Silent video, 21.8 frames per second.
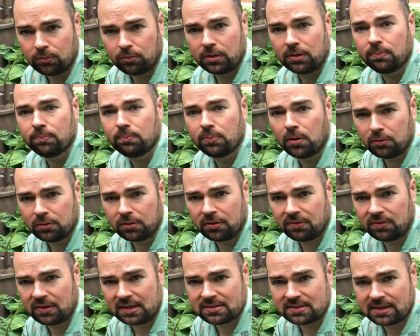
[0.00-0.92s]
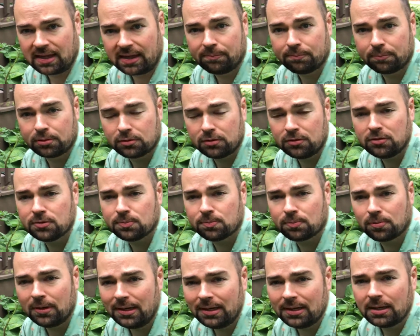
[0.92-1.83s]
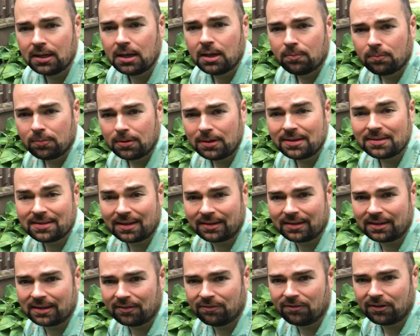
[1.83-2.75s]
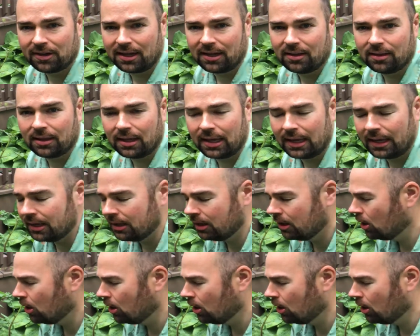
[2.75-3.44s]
with both of these that have produced pretty significantly.